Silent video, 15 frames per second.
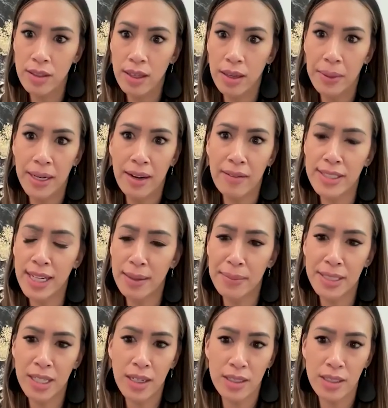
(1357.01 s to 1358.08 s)
I mean, every time I
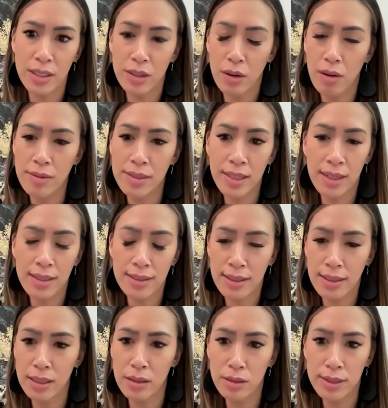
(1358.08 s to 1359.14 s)
talk to you, you're always
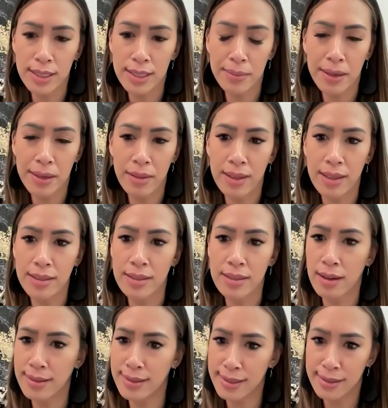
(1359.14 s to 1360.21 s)
constantly learning about things,
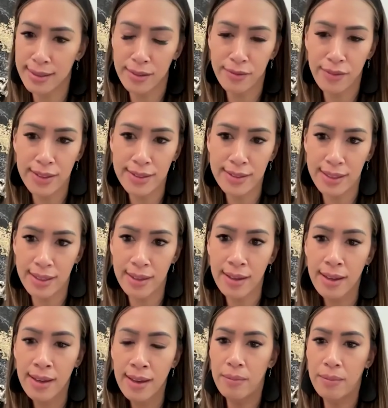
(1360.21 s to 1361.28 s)
constantly investing
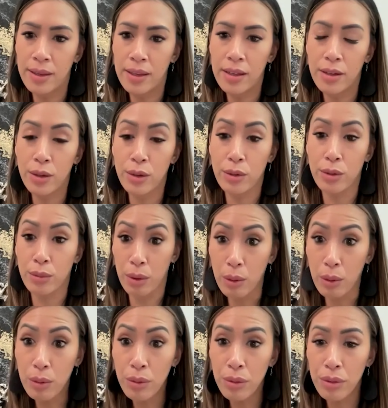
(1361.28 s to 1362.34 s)
in your
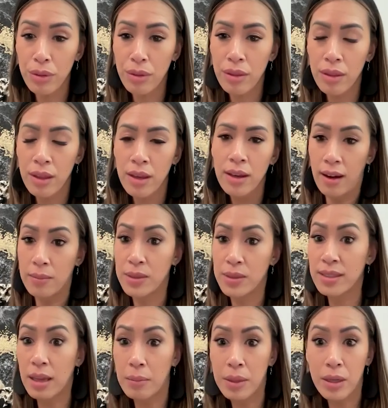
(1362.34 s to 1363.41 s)
growth,
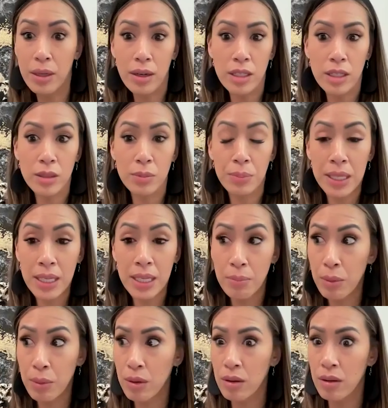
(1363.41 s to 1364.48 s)
seminars,
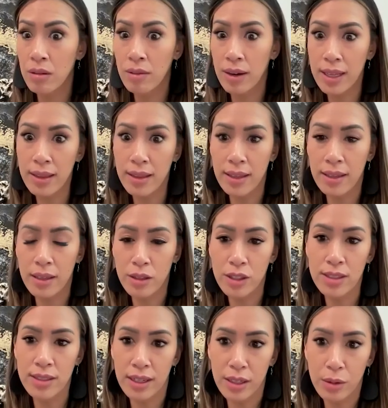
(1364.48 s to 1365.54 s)
people, right? Like you
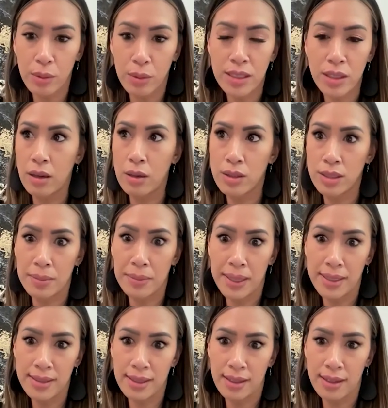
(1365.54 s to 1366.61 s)
just said, you went to Costa
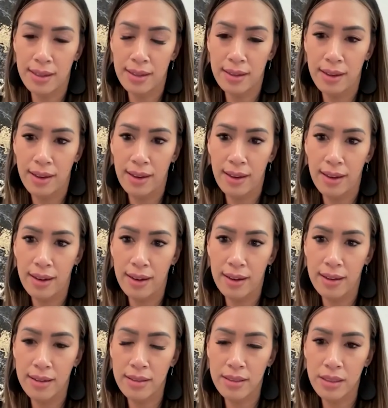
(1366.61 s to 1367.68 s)
Mesa
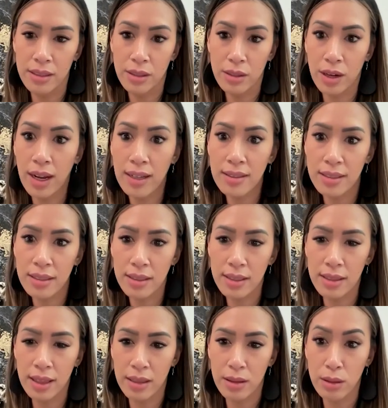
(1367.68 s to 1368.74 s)
and you're constantly
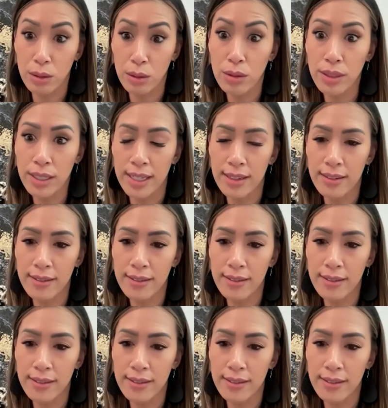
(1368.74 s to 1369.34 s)
like learning.